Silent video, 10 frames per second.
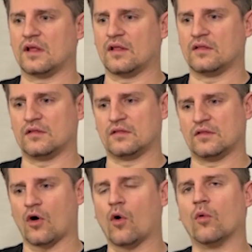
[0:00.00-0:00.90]
in
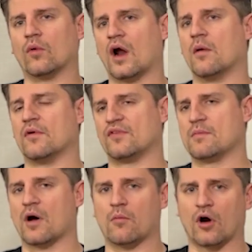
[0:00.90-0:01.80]
the whole realm of
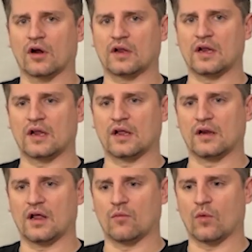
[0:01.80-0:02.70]
email
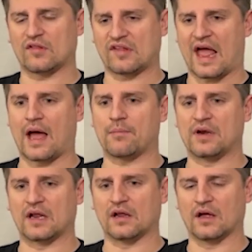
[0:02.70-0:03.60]
marketing and what's
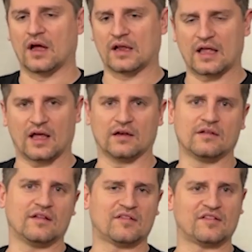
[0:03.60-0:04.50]
happening, again,
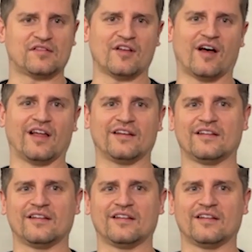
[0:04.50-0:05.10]
this is not,